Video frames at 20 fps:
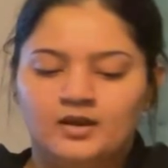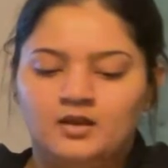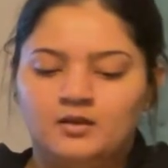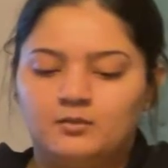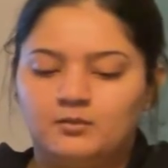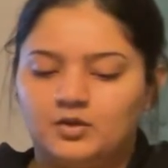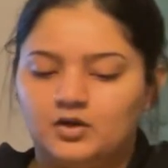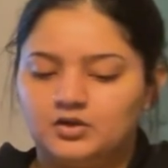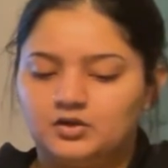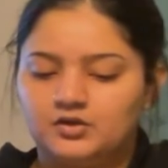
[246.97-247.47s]

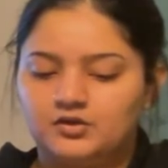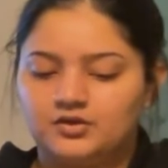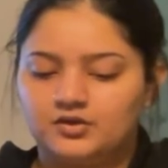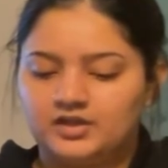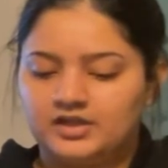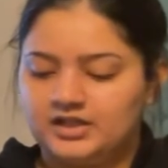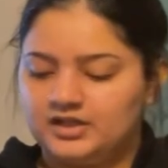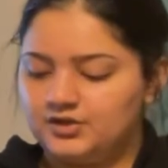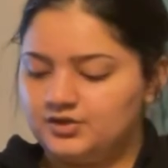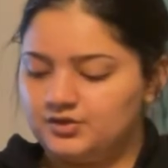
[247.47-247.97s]
Martin Luther
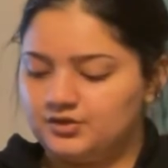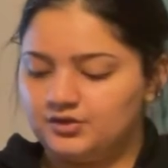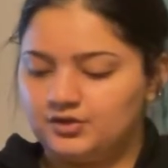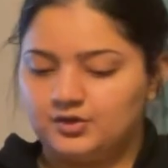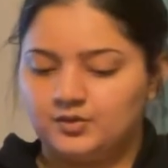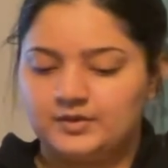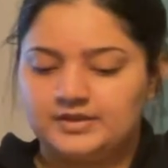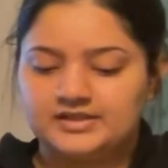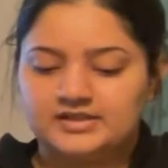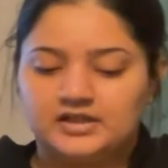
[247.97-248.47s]
King Jr.
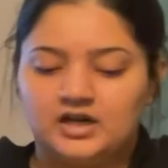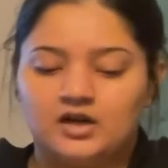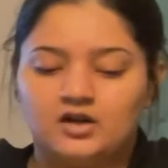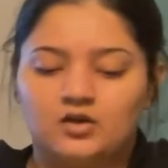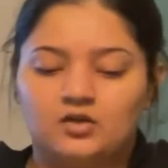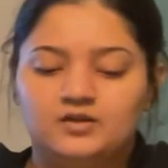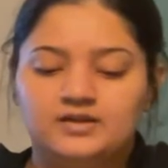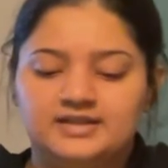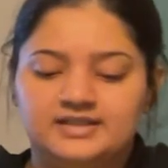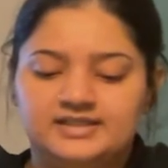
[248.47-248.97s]
was not
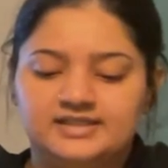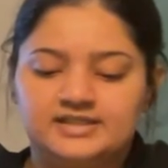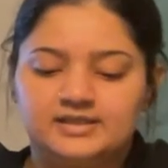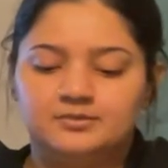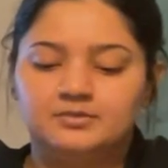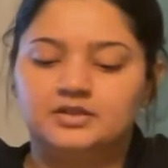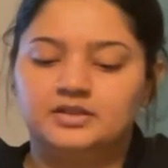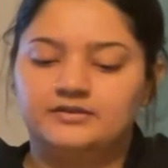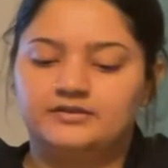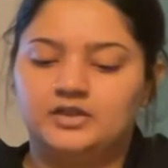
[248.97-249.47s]
only a
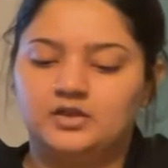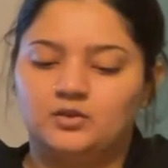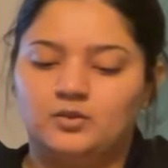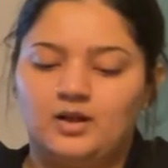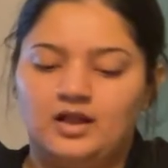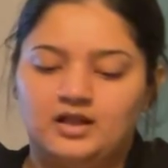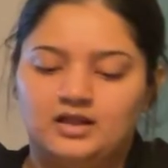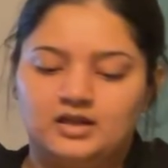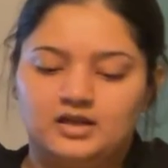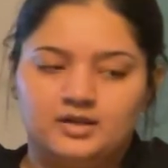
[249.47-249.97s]
symbol of
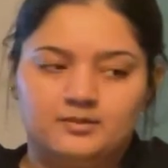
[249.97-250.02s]
equality,